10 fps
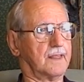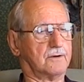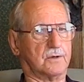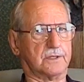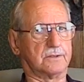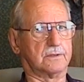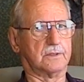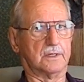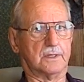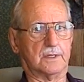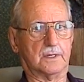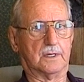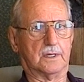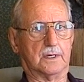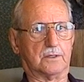I worked
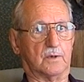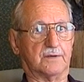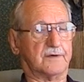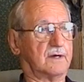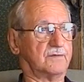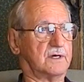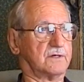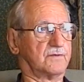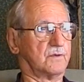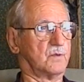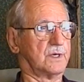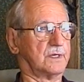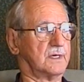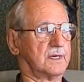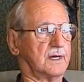25 years for Wynn
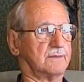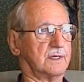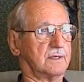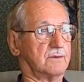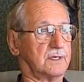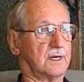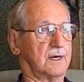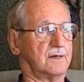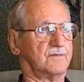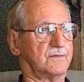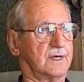Oil company and retired from